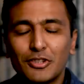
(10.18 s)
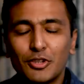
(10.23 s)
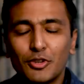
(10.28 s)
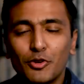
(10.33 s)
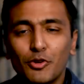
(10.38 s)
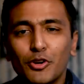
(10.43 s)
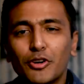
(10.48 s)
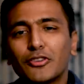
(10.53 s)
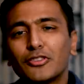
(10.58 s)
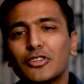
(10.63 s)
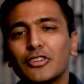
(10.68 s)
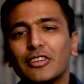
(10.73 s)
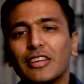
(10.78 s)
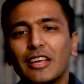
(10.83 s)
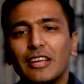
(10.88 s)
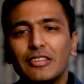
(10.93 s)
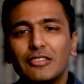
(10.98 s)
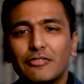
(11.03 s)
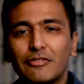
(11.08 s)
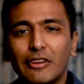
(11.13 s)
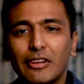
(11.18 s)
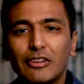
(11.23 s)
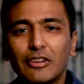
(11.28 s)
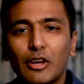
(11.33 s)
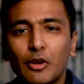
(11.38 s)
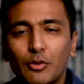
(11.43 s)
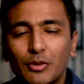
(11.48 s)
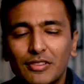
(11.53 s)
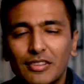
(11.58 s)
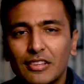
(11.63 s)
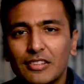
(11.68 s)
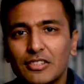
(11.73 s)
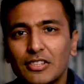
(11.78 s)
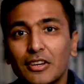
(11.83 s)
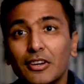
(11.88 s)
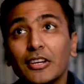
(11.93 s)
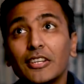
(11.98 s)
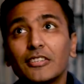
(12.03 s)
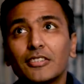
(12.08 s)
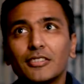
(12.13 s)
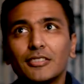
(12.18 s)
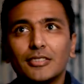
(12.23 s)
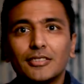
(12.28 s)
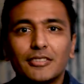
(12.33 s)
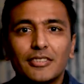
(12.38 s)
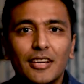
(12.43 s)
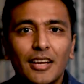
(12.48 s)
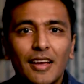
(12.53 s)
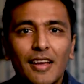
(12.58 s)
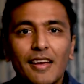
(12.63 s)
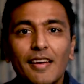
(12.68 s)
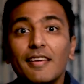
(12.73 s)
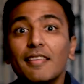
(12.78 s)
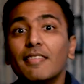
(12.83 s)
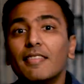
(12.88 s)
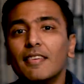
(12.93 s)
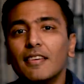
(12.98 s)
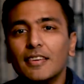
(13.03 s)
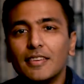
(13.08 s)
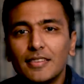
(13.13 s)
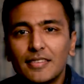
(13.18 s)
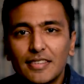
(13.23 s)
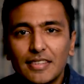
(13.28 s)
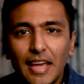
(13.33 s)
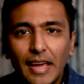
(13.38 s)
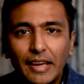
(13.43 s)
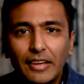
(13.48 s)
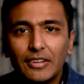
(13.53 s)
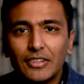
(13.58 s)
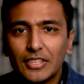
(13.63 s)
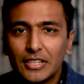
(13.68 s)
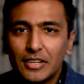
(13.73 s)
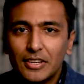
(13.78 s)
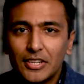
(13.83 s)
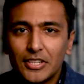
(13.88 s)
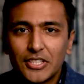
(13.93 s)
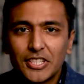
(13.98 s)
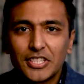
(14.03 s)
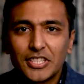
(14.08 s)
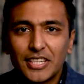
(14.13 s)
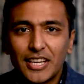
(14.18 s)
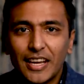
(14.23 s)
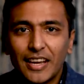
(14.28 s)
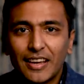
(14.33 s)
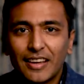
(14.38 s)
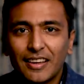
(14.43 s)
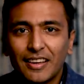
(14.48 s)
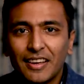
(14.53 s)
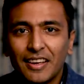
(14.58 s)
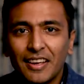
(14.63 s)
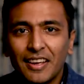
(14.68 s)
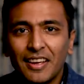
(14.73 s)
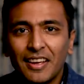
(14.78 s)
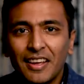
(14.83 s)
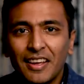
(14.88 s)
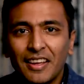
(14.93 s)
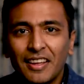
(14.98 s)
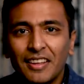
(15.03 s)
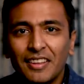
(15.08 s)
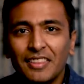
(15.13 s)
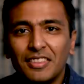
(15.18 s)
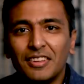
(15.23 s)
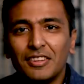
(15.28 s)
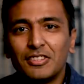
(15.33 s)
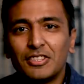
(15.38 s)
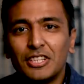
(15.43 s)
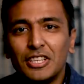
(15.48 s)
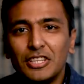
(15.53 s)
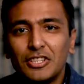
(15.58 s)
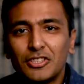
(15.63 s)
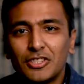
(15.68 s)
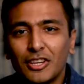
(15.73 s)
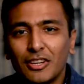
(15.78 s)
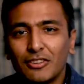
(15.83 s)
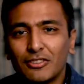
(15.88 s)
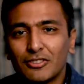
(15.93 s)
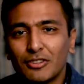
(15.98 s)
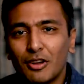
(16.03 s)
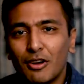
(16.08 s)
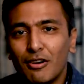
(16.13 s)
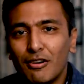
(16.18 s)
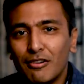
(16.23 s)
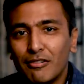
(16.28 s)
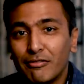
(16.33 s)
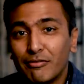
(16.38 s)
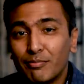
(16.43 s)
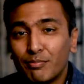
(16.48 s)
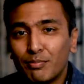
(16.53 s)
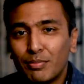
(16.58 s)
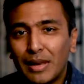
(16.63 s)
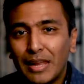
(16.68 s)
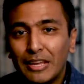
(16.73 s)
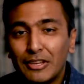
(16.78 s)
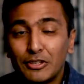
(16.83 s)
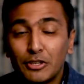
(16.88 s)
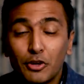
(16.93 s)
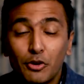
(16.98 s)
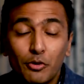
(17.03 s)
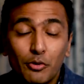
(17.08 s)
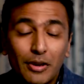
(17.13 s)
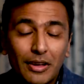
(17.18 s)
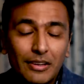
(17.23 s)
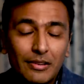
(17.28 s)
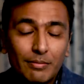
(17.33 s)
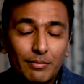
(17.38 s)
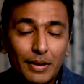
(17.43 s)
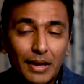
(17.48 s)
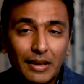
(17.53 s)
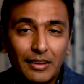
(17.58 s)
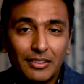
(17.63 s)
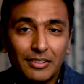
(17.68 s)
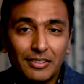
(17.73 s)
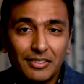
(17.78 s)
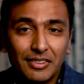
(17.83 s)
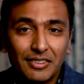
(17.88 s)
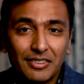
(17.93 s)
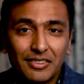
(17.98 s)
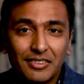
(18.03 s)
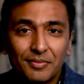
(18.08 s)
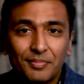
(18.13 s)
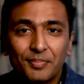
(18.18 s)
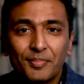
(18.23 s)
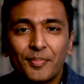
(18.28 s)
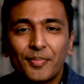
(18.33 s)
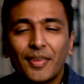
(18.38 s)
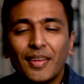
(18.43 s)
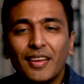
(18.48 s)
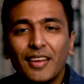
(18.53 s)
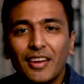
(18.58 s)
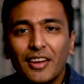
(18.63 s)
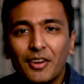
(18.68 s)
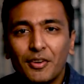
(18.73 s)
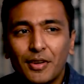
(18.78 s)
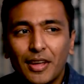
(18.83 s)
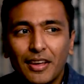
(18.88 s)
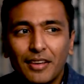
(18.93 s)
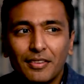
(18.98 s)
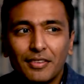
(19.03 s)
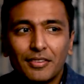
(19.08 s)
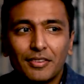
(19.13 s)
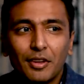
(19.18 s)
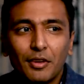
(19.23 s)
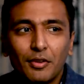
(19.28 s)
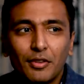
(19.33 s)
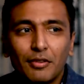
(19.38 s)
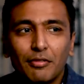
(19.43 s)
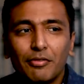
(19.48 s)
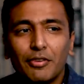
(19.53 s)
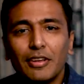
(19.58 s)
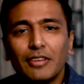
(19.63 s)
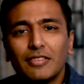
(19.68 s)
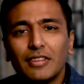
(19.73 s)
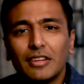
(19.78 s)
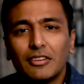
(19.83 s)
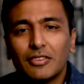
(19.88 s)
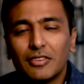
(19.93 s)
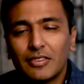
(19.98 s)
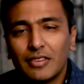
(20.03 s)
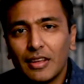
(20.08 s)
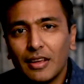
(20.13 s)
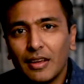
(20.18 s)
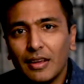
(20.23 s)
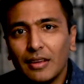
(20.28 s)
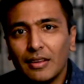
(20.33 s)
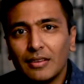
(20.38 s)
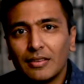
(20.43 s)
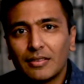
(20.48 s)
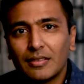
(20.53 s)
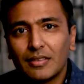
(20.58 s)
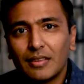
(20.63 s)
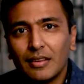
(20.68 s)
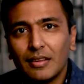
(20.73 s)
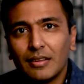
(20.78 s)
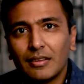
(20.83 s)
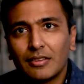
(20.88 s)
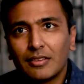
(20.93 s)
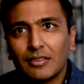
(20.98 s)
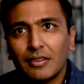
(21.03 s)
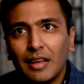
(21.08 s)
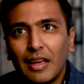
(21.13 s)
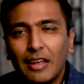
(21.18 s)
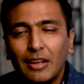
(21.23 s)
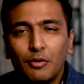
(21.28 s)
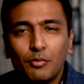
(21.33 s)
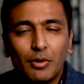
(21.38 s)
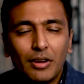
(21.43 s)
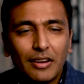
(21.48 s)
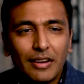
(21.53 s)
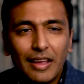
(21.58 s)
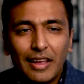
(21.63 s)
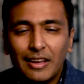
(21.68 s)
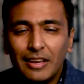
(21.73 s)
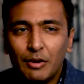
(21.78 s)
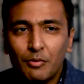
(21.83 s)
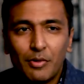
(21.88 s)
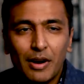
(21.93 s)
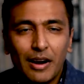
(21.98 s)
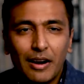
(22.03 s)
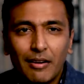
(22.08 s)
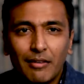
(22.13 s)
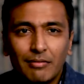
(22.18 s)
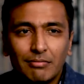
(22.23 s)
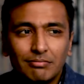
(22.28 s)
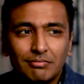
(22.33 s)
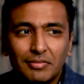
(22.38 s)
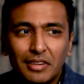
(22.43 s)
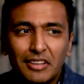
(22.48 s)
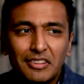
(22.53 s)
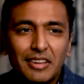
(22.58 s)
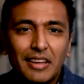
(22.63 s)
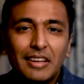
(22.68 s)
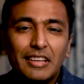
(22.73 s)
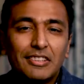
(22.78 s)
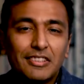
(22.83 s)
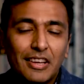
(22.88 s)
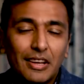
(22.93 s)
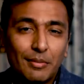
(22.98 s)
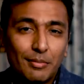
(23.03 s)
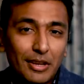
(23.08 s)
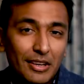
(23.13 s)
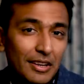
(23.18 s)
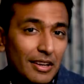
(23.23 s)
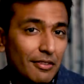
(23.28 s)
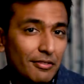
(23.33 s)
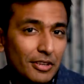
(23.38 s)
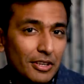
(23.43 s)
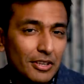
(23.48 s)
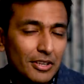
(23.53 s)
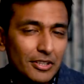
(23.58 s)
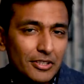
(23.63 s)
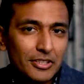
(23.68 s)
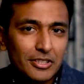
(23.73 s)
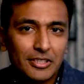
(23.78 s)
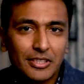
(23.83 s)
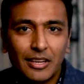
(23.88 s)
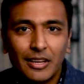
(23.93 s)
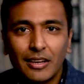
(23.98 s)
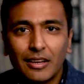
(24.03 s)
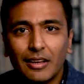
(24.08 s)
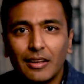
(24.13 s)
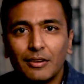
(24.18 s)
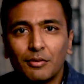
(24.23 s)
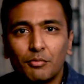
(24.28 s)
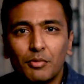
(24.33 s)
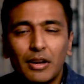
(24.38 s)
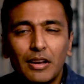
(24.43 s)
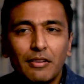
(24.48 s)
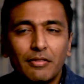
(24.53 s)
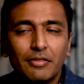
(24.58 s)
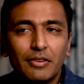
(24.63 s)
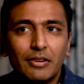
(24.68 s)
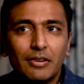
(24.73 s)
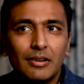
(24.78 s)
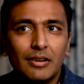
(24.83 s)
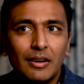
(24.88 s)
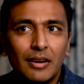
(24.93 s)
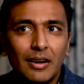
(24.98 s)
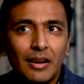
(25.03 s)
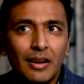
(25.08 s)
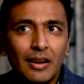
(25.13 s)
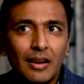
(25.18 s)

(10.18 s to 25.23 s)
in York. Today's video is entitled The Second Heart Attack, The Teachings of Plato and Pegasus. Okay, so the first thing to say is that anyone, anywhere, at any time can have a heart attack, and whenever